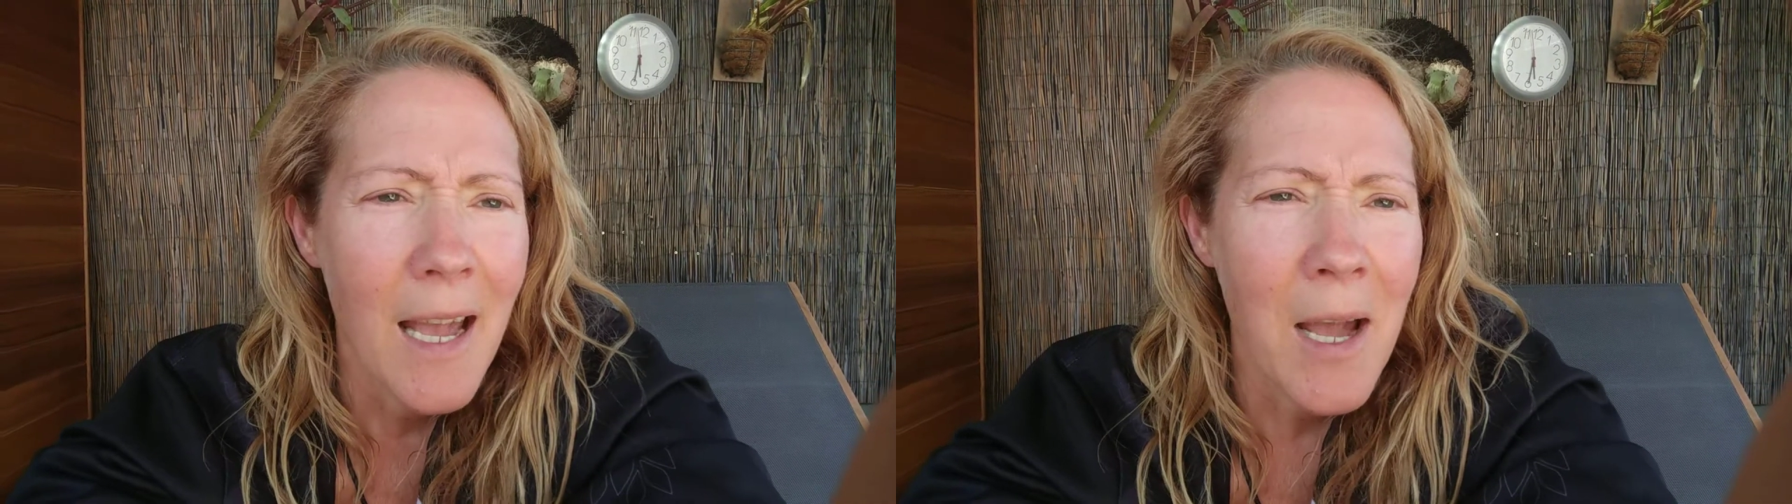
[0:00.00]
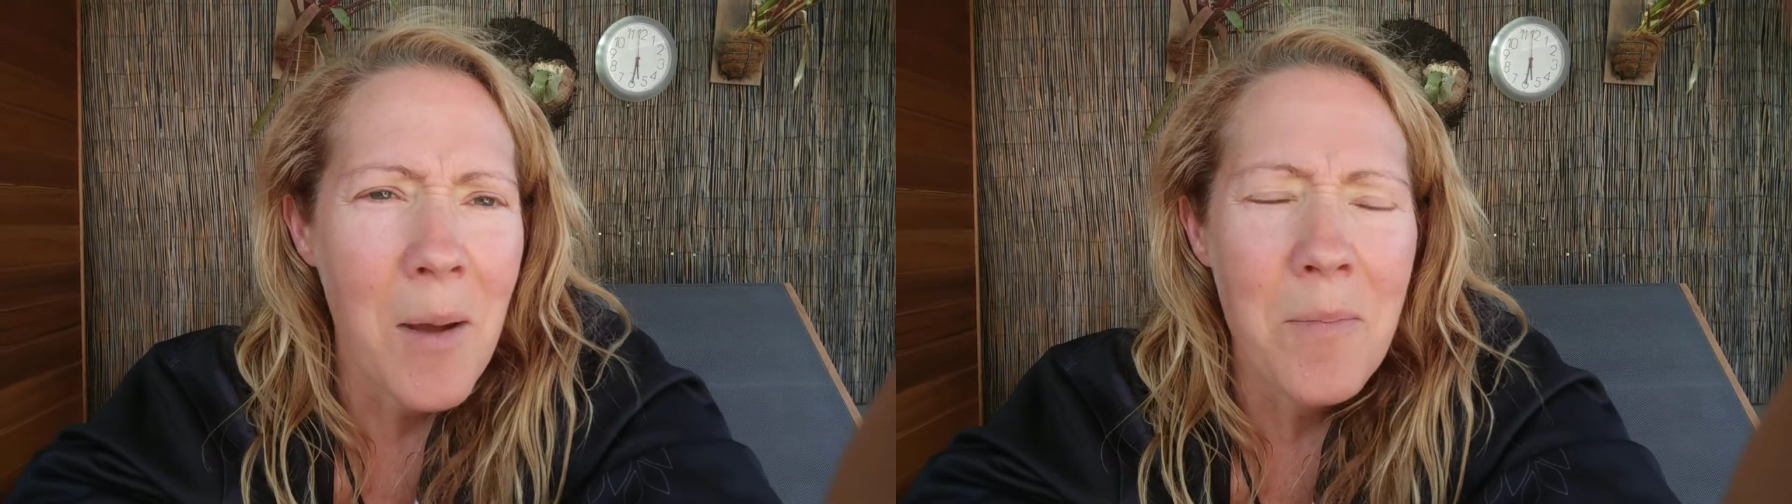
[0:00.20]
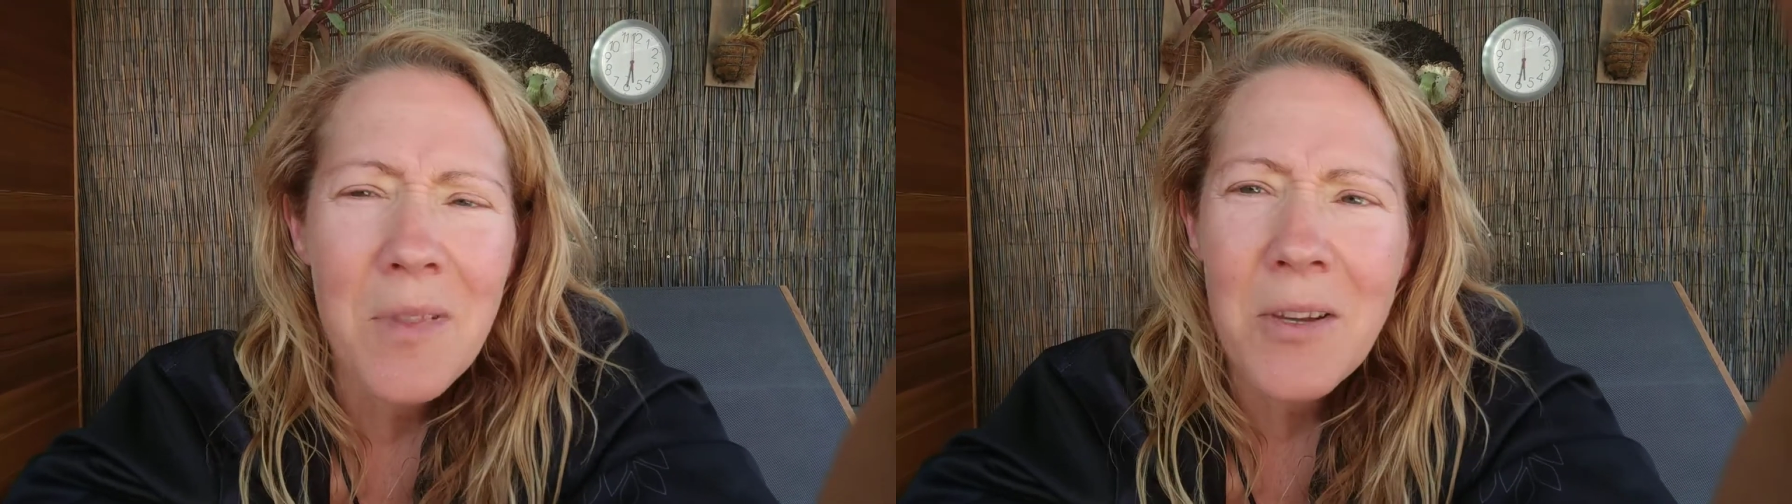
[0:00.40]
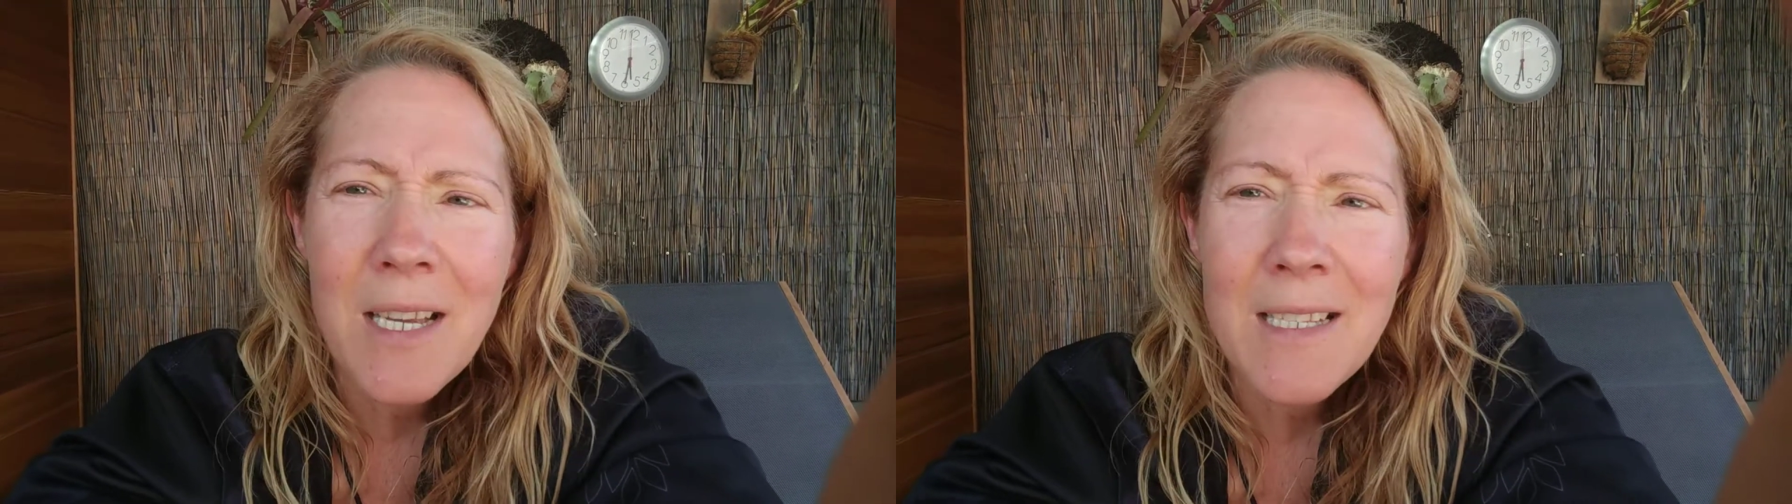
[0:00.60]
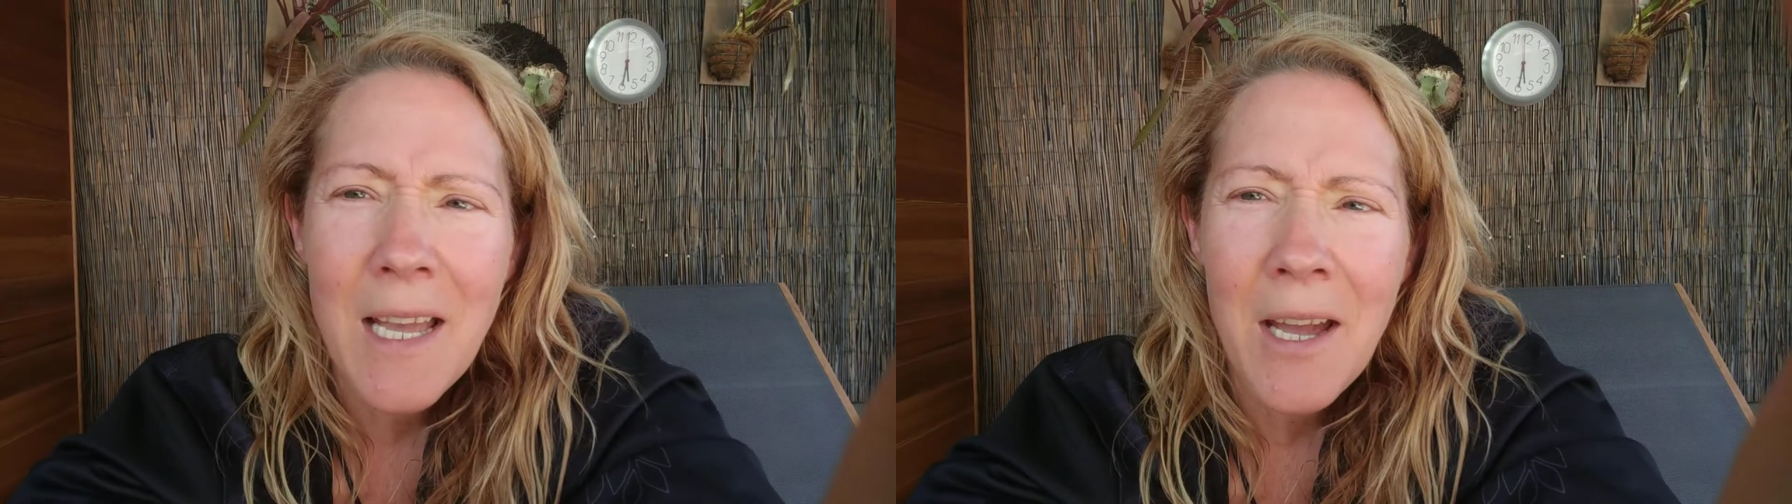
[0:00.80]
um,
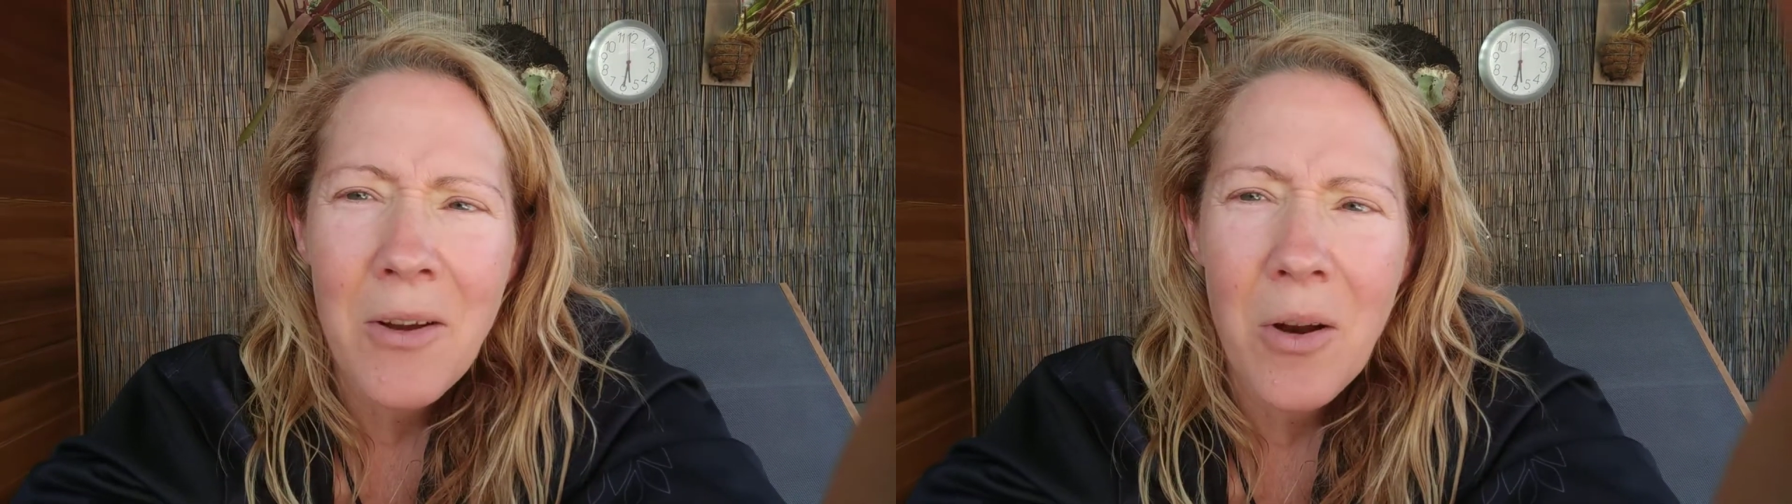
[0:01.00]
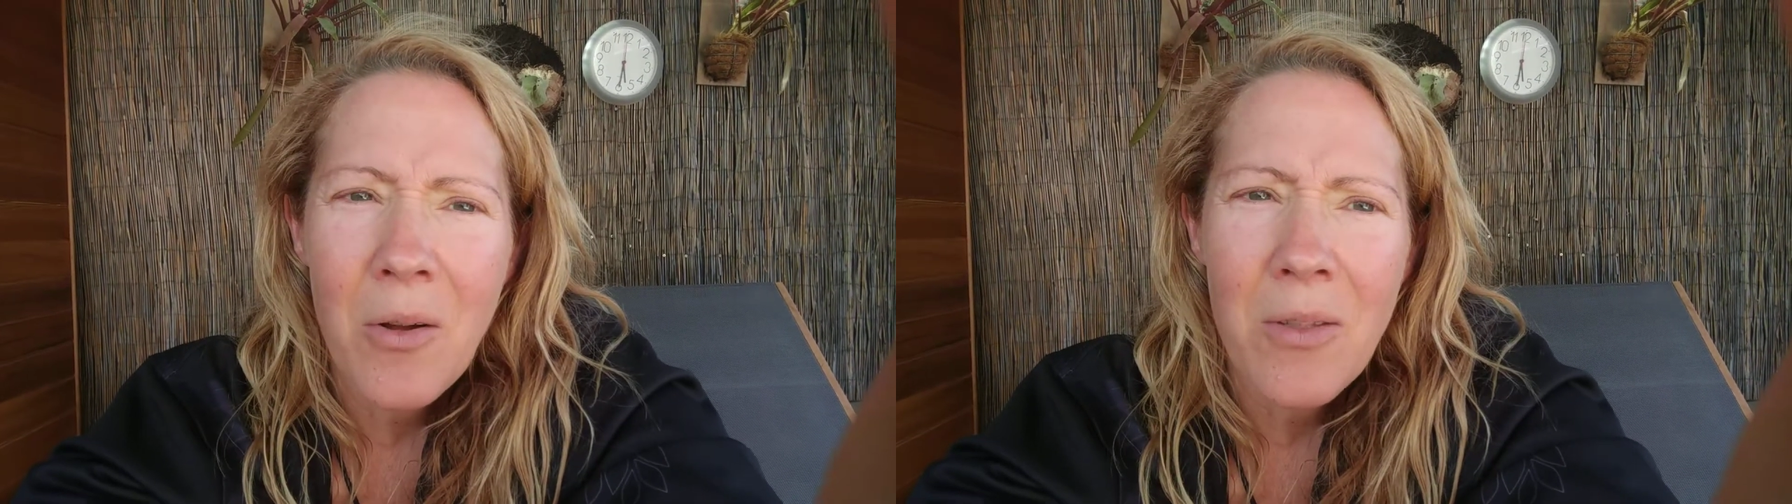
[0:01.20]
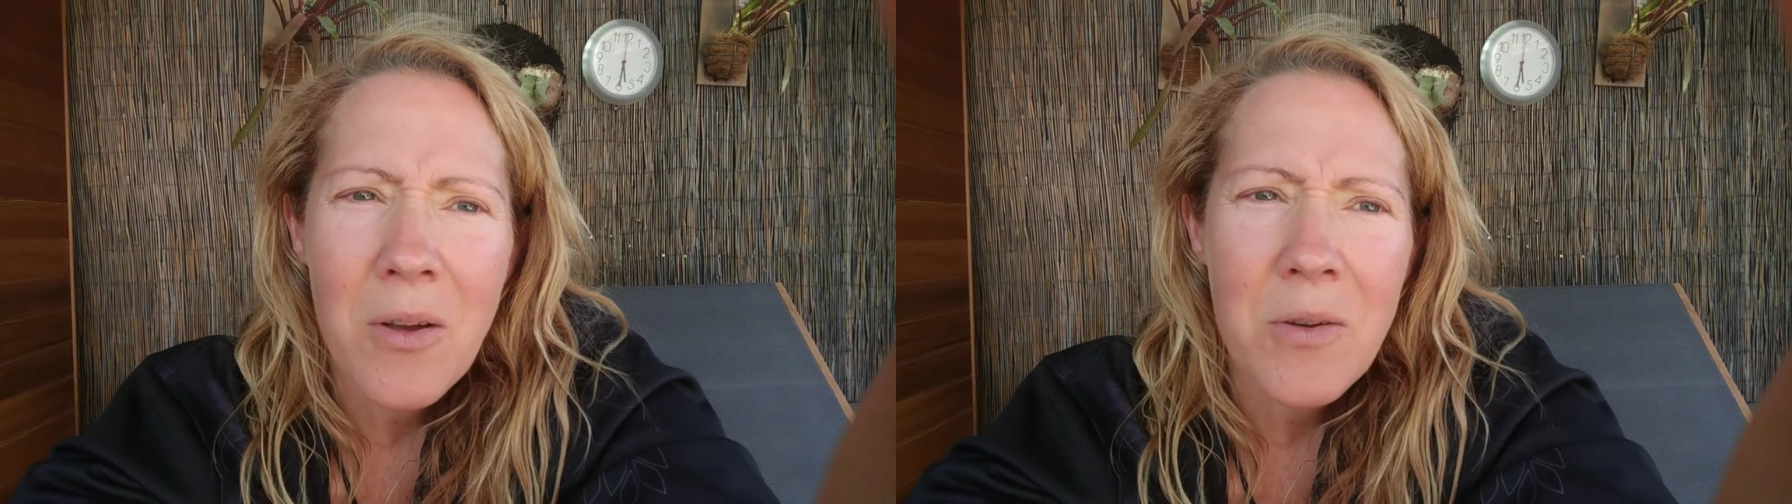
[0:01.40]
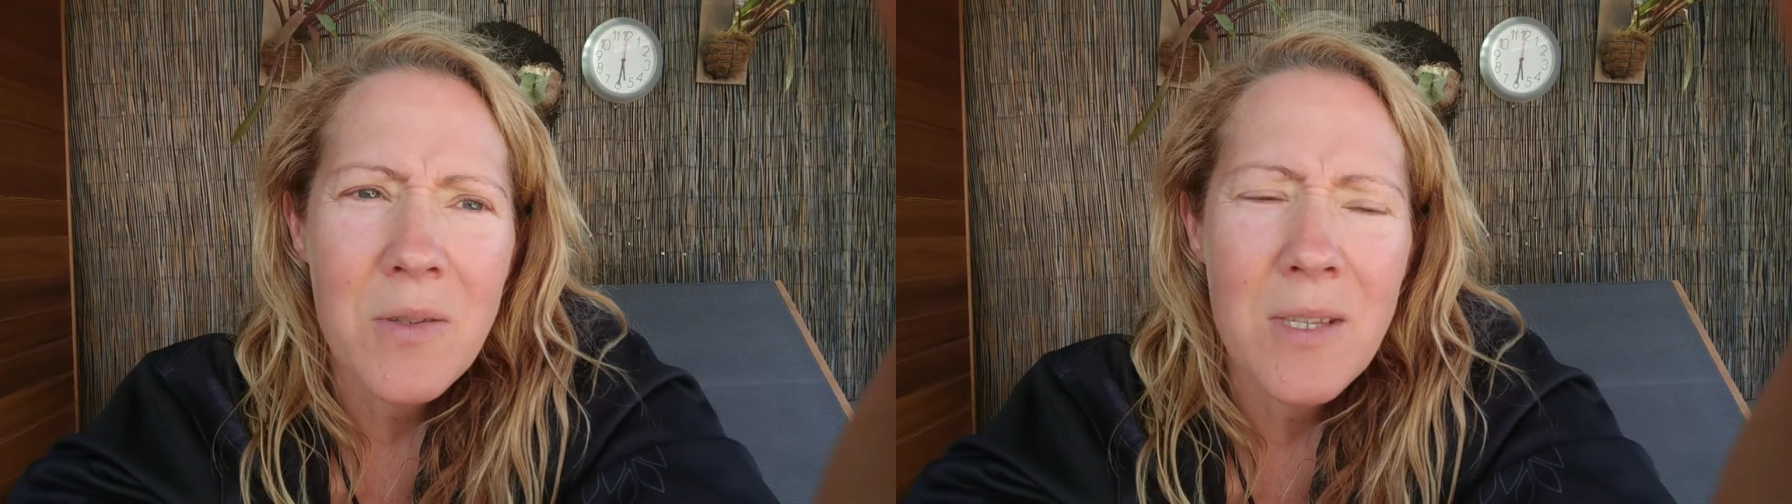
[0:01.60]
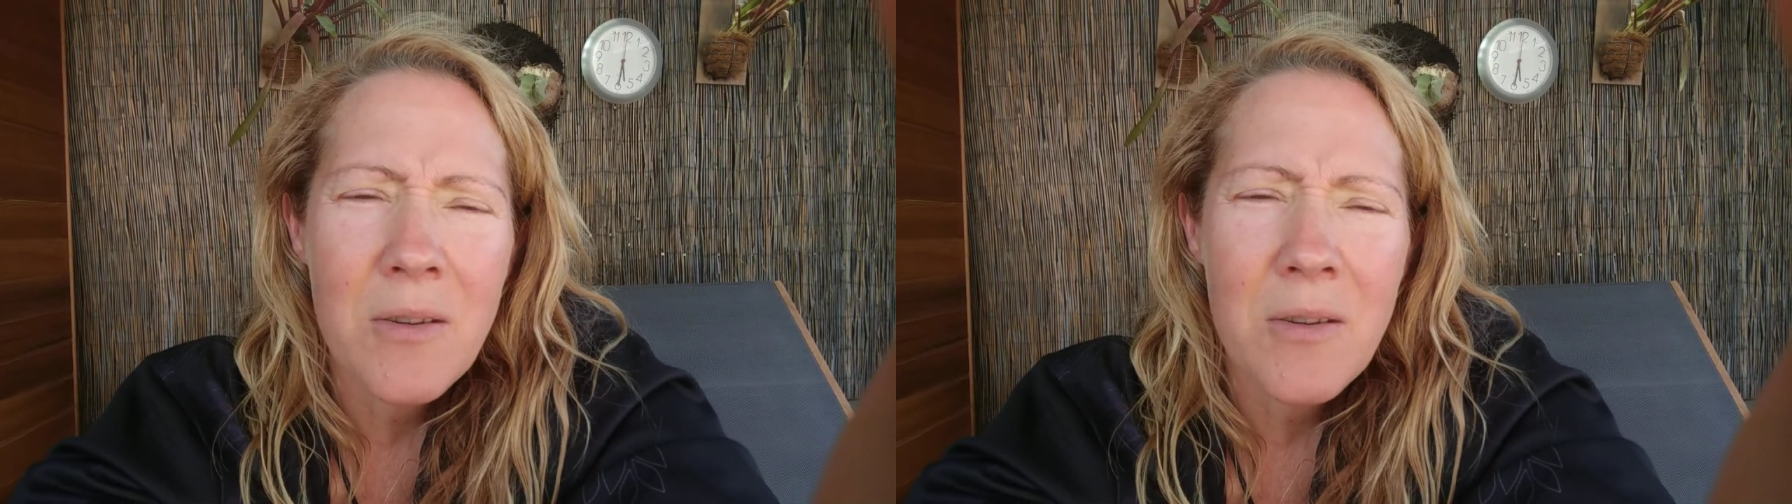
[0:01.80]
looking down on those